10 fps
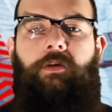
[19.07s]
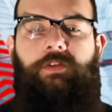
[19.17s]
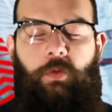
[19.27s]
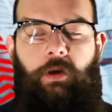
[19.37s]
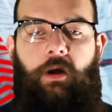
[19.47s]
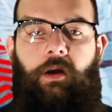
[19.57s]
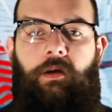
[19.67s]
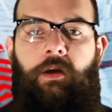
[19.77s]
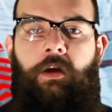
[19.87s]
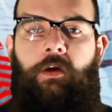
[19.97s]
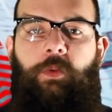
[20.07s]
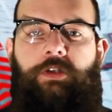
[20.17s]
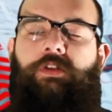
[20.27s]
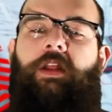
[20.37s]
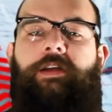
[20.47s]
story arc,
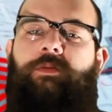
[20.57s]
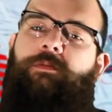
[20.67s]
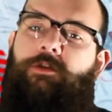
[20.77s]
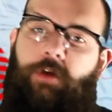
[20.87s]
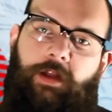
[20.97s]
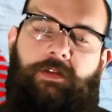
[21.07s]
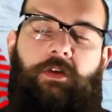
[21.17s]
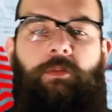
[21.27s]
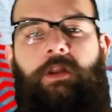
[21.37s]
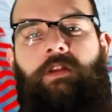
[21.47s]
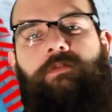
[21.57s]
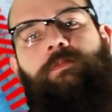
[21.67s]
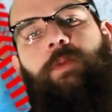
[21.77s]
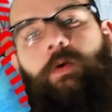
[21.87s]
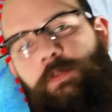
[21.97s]
which the last one's been transhuman, it was
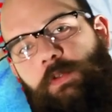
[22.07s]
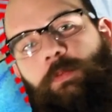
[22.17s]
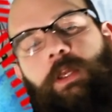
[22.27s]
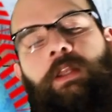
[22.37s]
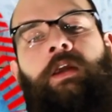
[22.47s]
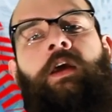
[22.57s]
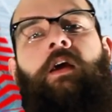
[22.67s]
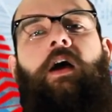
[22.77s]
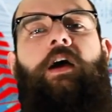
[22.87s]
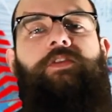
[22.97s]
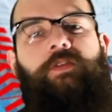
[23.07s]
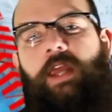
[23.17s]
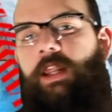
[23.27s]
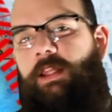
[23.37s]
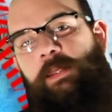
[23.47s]
posthuman. So it's
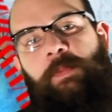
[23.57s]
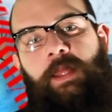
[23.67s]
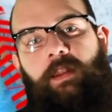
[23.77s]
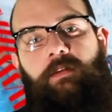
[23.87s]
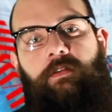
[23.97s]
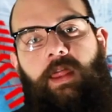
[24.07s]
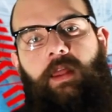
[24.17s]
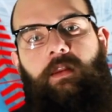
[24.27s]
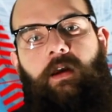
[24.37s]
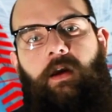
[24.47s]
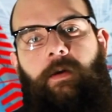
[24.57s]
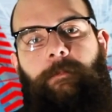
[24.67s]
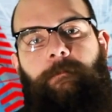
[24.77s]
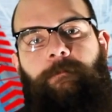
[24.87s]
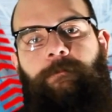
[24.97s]
kind of keeping that
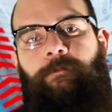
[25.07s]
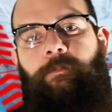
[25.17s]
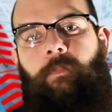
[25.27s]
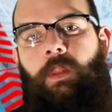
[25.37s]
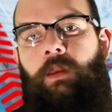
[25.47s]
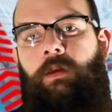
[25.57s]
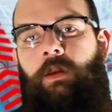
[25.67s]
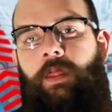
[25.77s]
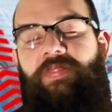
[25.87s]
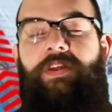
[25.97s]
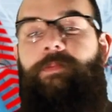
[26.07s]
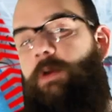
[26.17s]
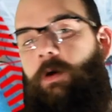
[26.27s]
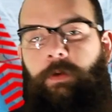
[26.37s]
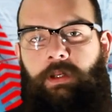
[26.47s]
theme
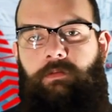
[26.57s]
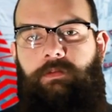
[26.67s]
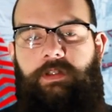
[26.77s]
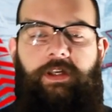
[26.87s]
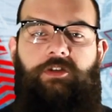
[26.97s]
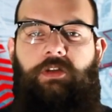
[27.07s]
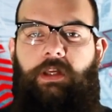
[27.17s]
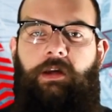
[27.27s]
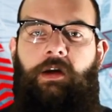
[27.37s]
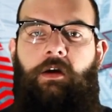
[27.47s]
going. Essentially,